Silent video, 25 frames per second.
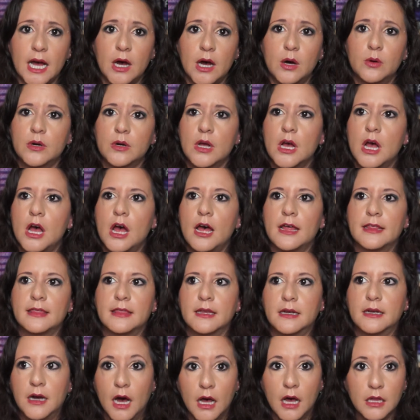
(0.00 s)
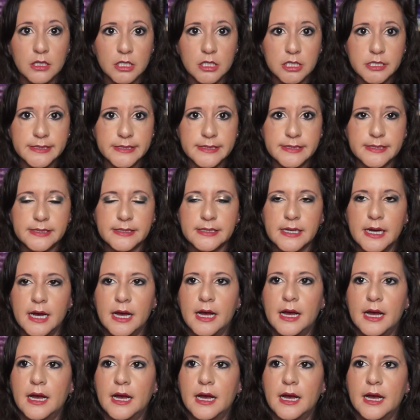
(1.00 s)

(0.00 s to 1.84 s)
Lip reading: out the colors